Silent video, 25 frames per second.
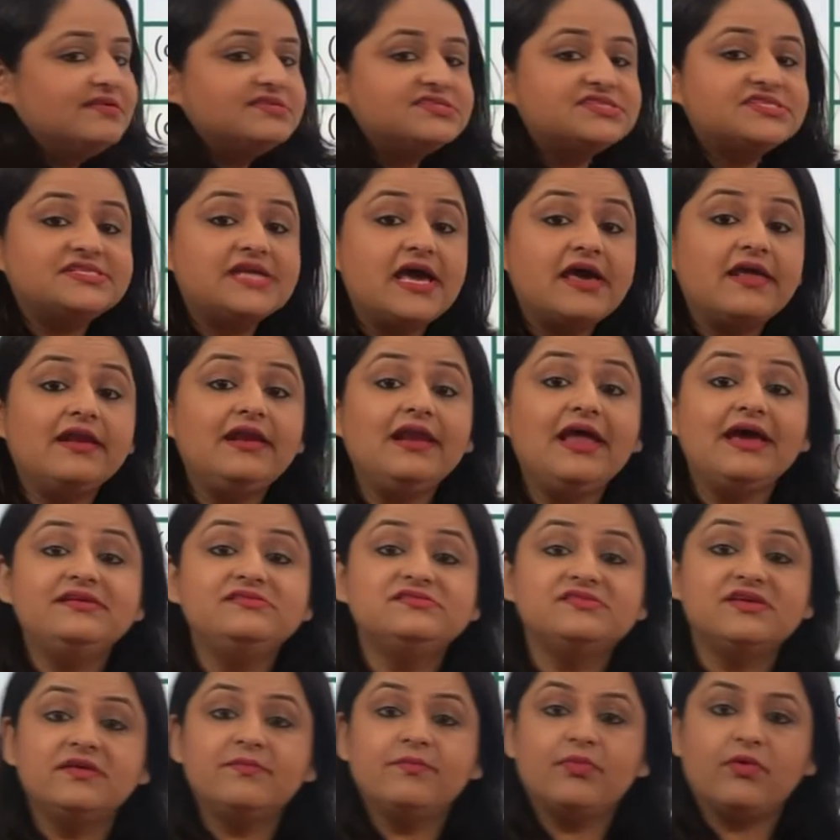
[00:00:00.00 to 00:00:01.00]
are
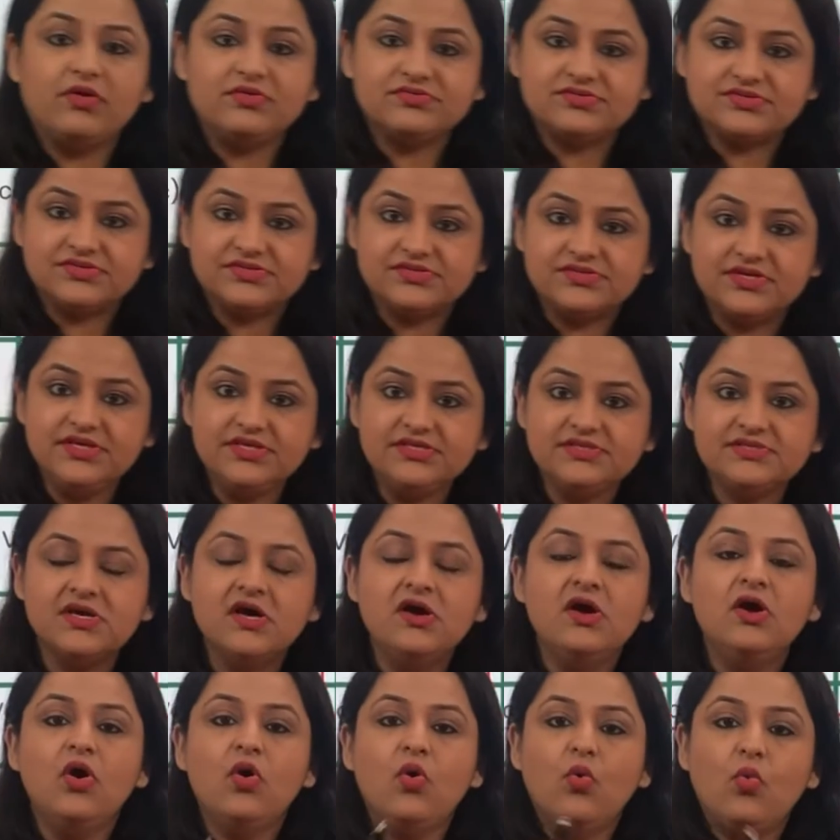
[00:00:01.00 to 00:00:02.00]
sterilizing processes
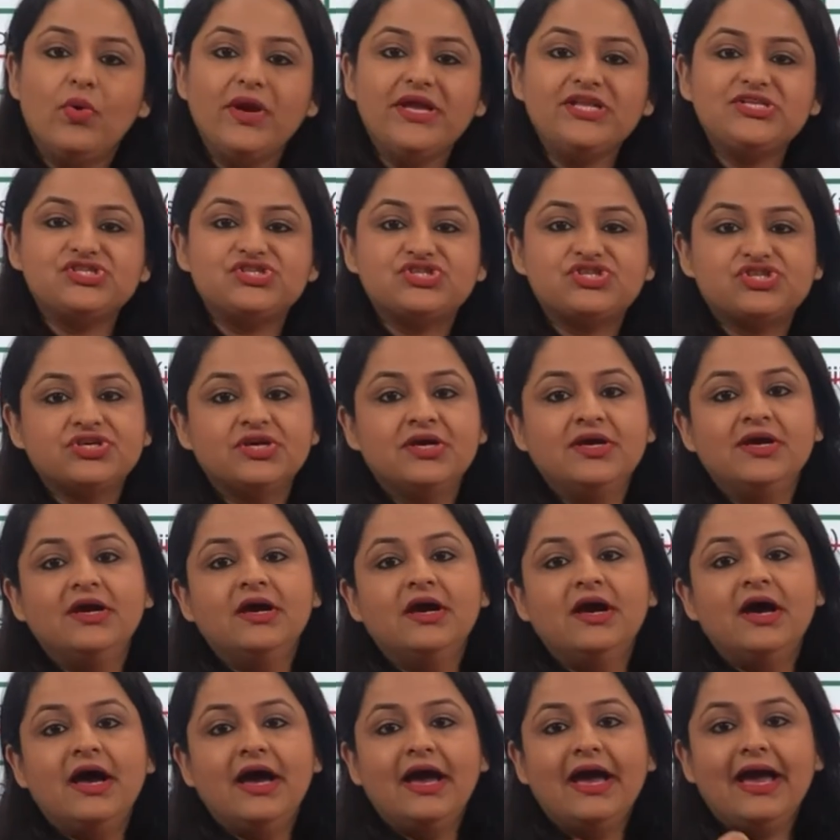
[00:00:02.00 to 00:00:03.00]
which
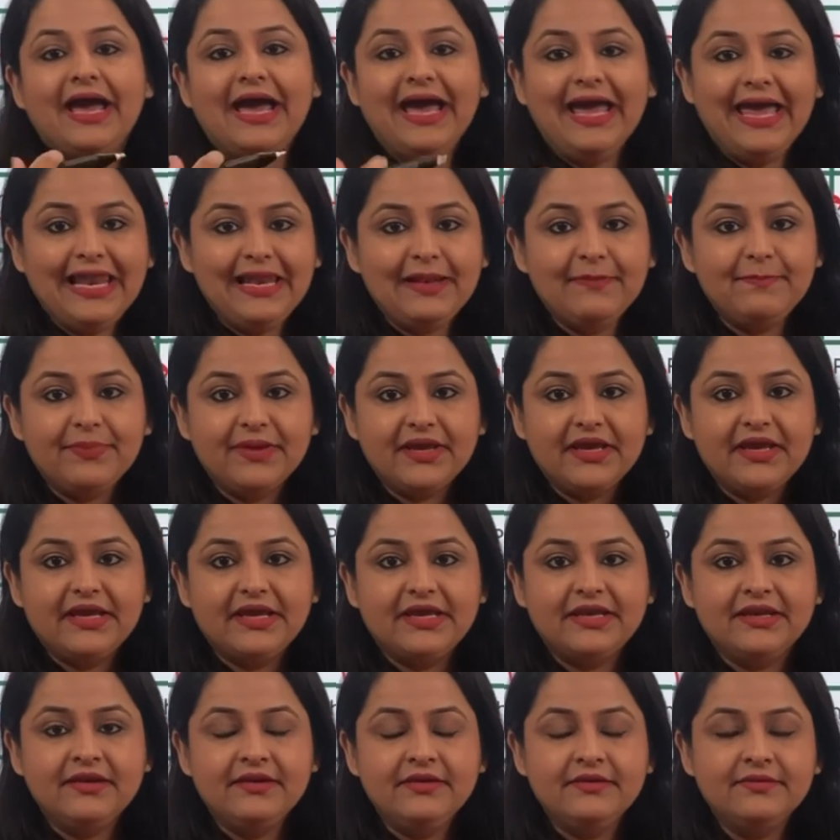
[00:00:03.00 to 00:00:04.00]
help
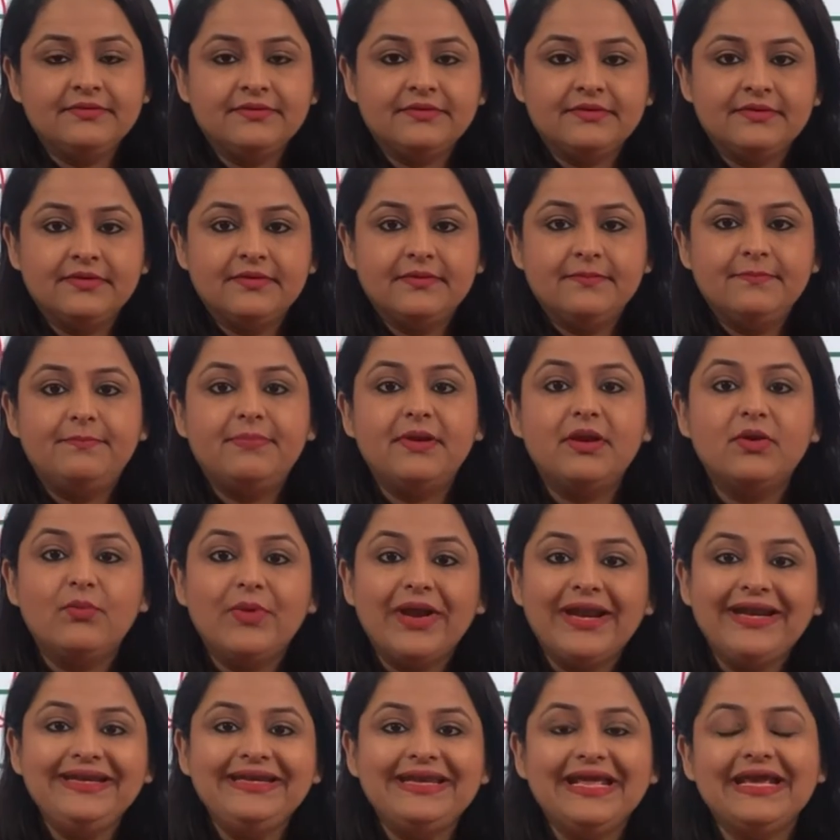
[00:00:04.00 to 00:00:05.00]
in
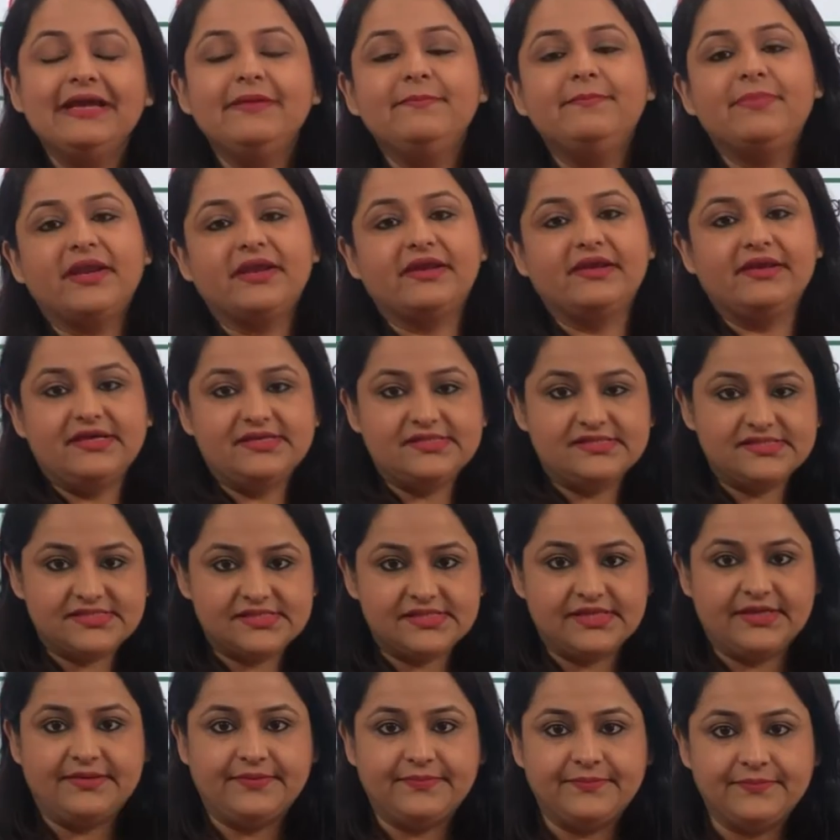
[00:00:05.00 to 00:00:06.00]
preventing
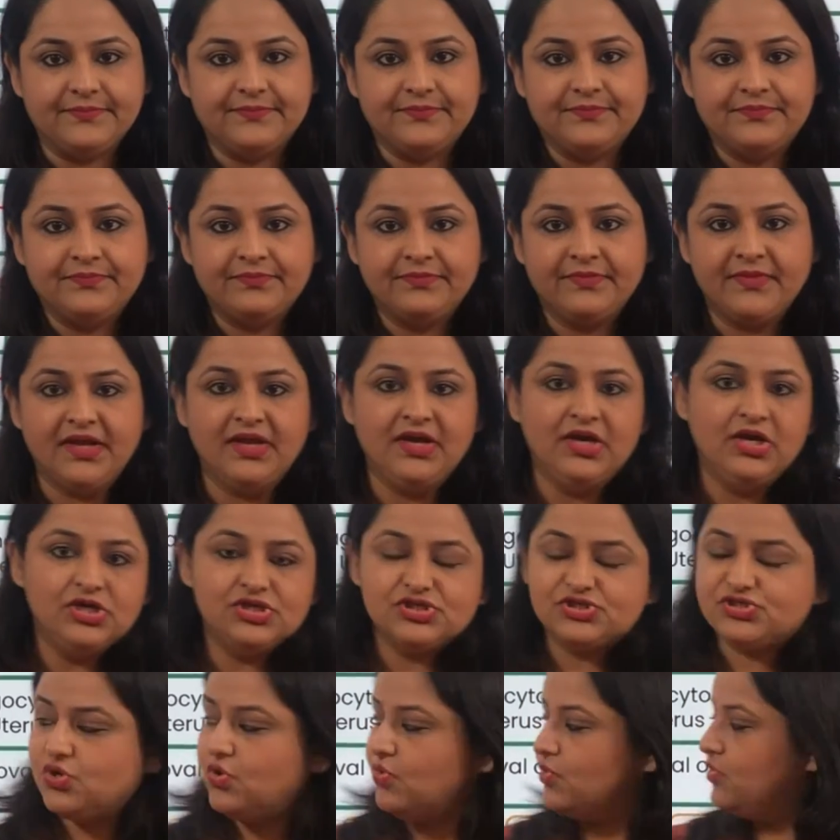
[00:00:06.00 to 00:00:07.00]
pregnancy.
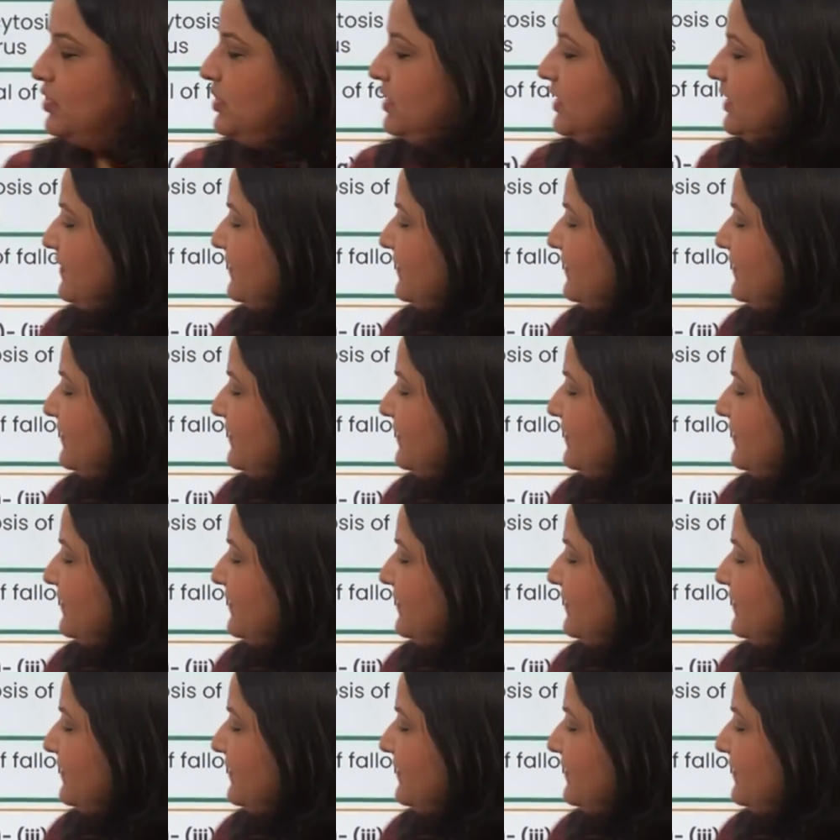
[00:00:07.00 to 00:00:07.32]
So,